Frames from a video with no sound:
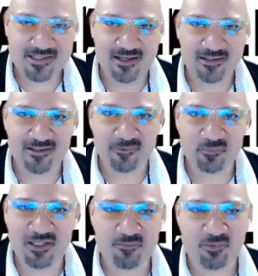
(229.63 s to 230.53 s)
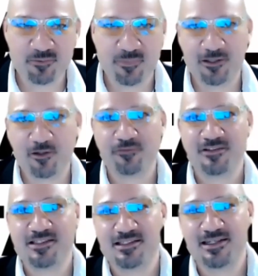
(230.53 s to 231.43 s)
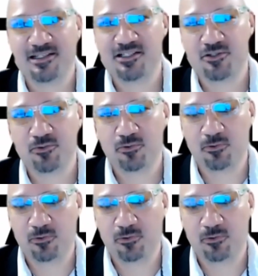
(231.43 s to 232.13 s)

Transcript: and they put my office next to